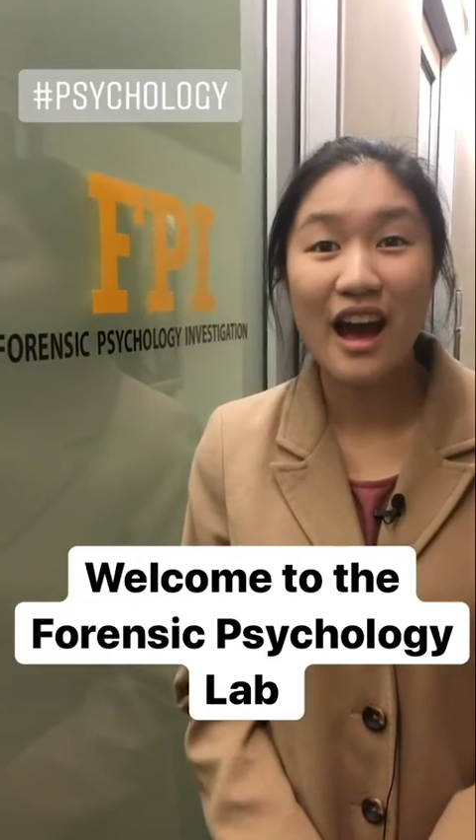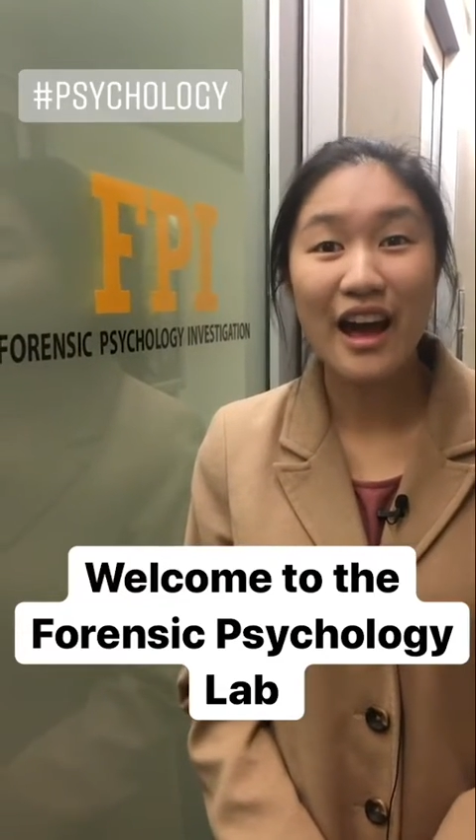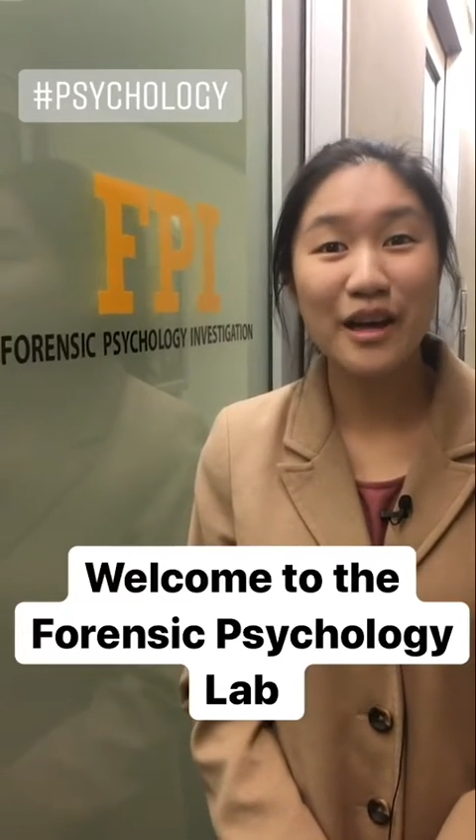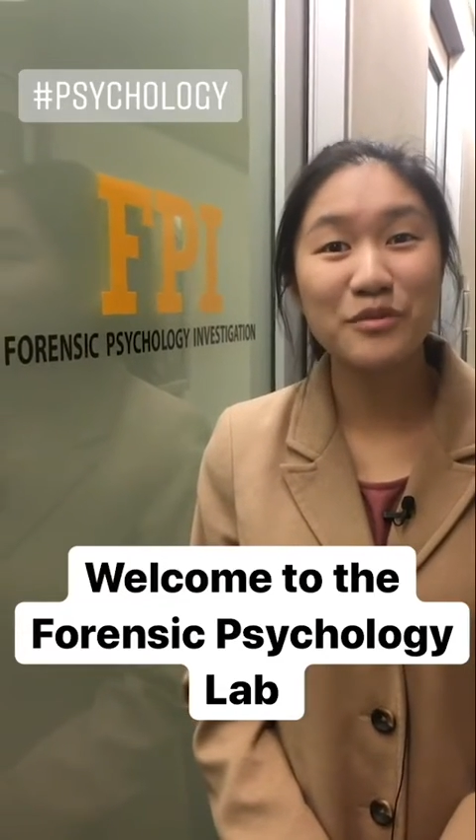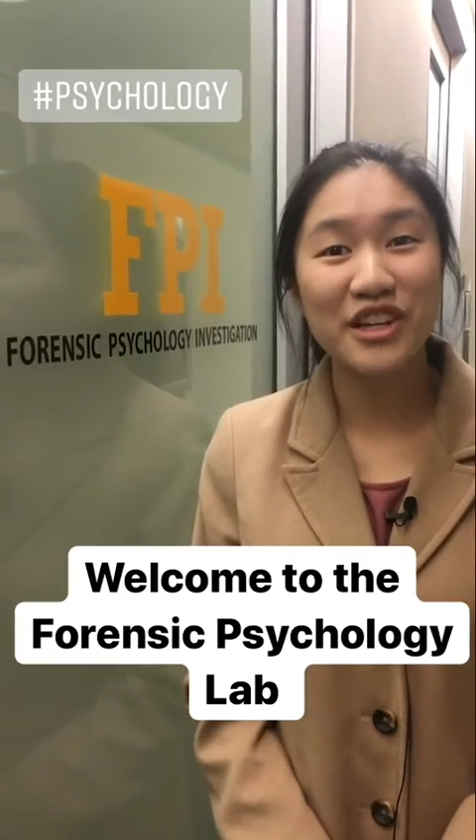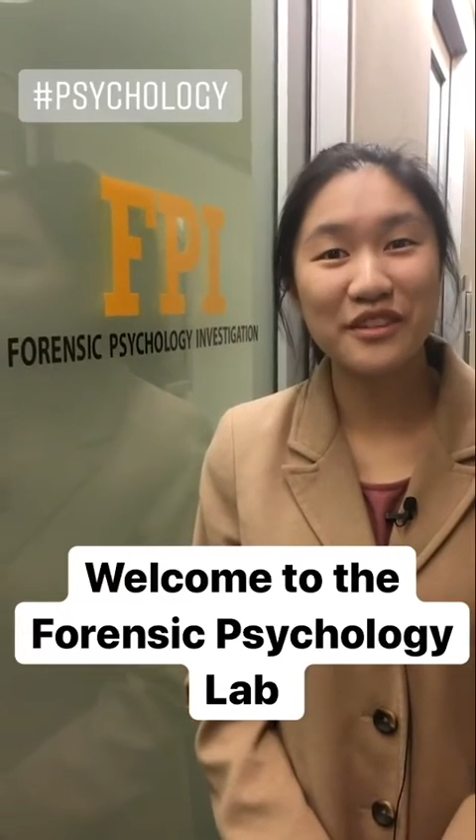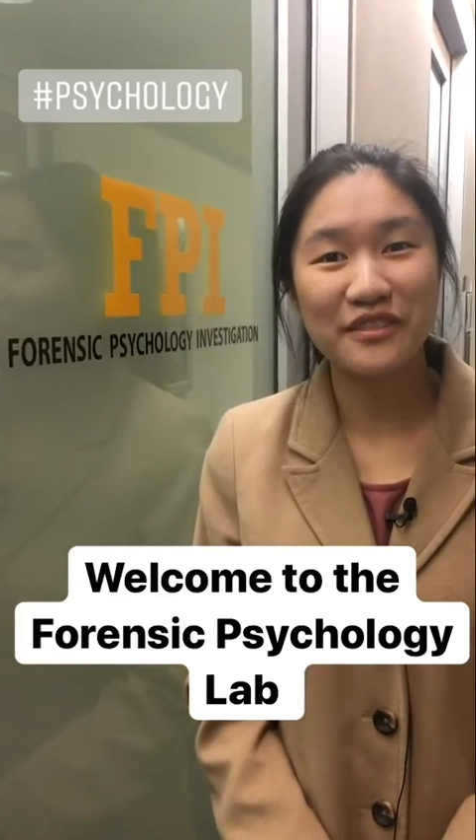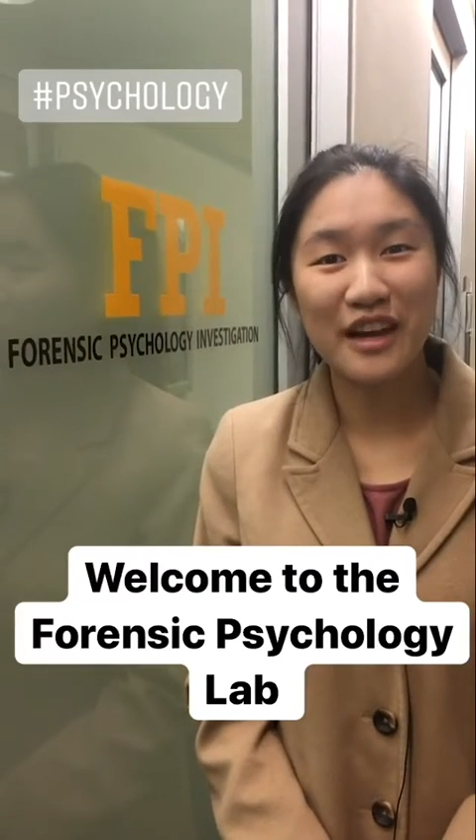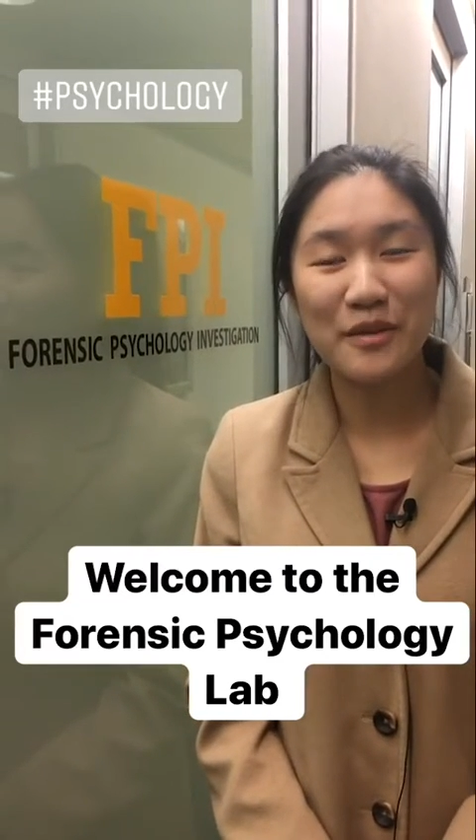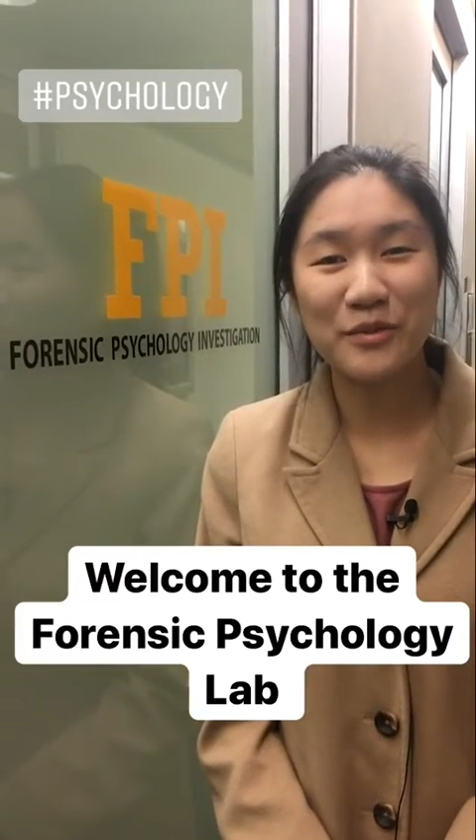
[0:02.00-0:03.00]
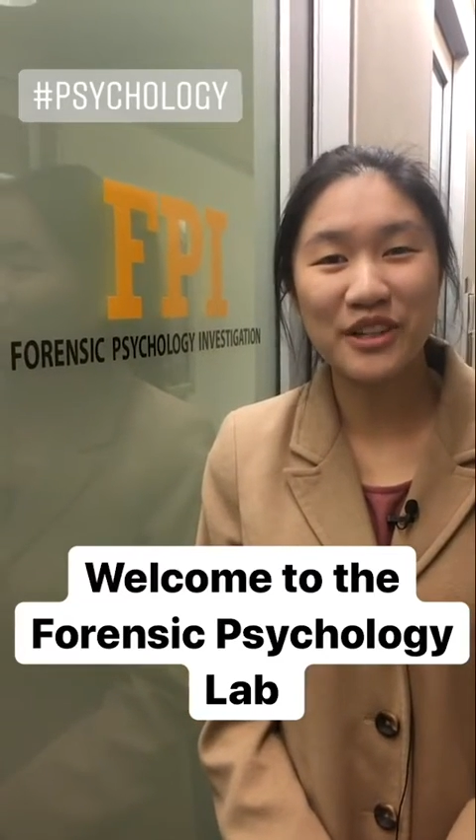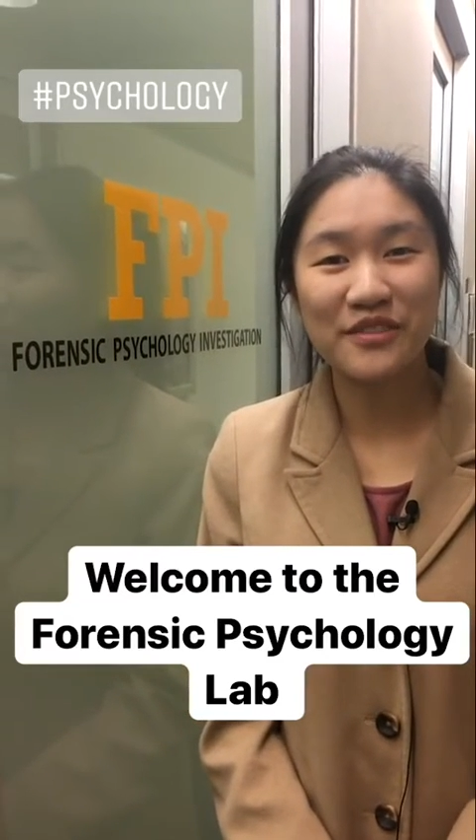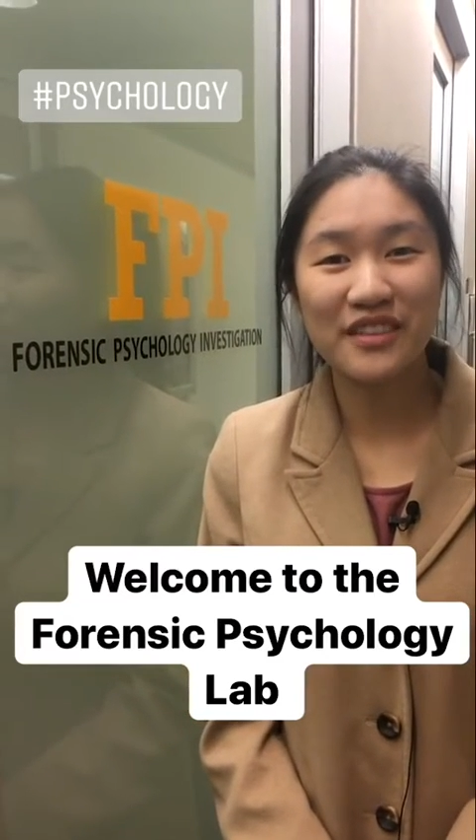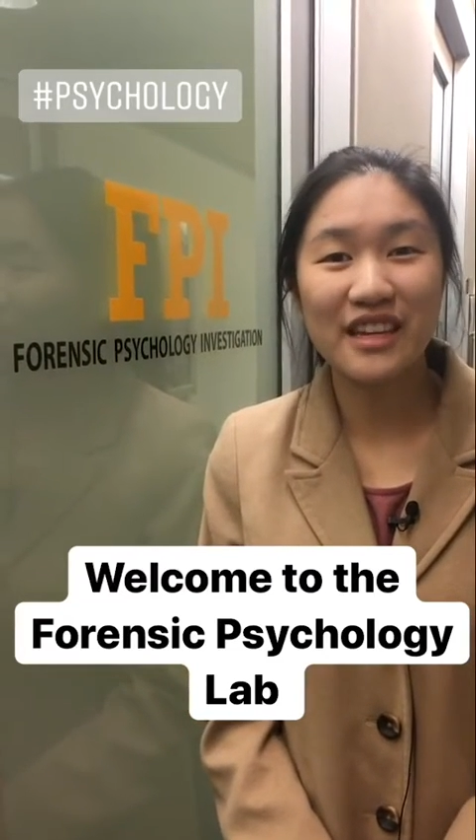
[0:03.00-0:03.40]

Hi, I'm Jennifer. I'm one of